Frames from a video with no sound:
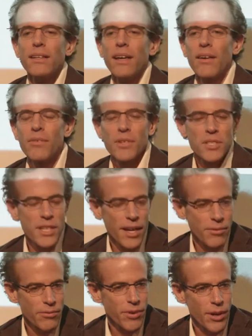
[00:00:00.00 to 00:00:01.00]
Every
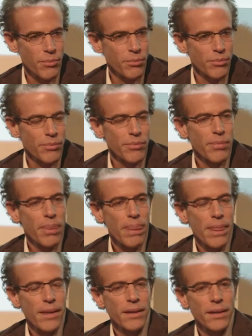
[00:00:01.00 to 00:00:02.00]
chef from
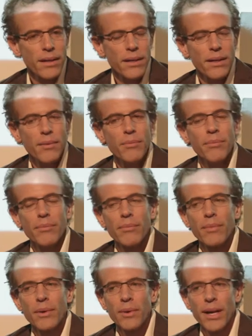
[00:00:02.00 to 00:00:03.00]

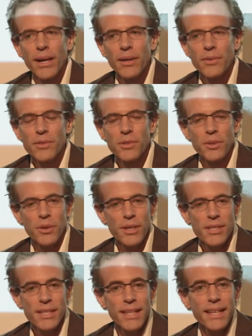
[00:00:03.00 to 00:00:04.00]
um, around New
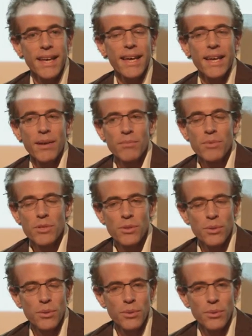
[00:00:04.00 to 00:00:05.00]
York City came
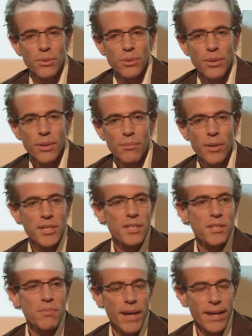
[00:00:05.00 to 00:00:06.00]
to
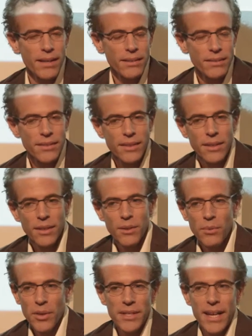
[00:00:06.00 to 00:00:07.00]
participate
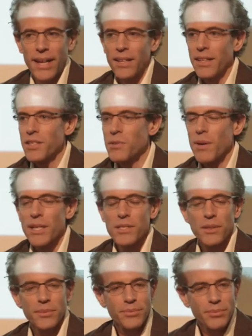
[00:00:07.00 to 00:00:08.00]
with a daily
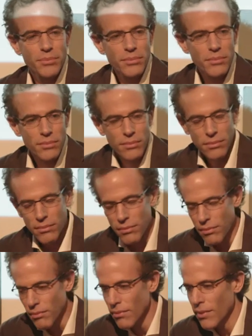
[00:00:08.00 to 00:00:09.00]
special.
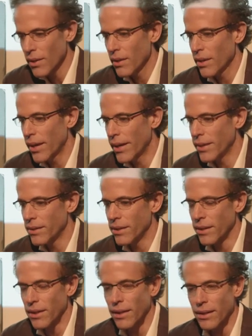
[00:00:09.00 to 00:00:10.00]
And
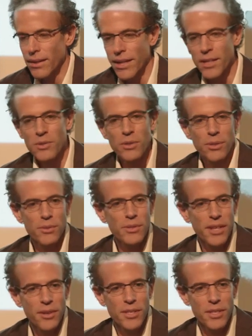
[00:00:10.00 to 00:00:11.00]
uh, they
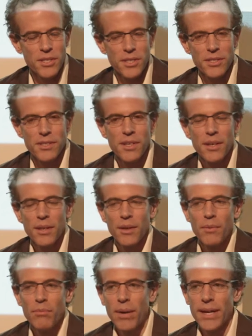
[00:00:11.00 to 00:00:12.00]
introduced their dishes
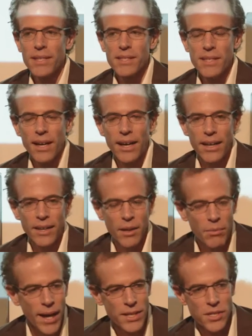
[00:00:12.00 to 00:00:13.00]
based on
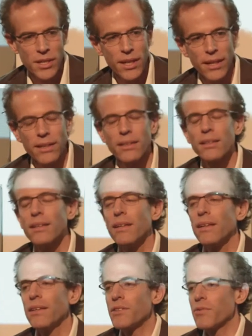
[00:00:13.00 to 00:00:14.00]
imagining
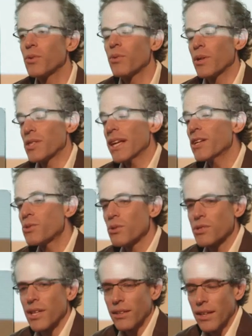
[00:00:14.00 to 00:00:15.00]
this food waste.
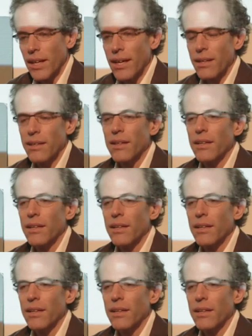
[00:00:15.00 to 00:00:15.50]
Interestingly,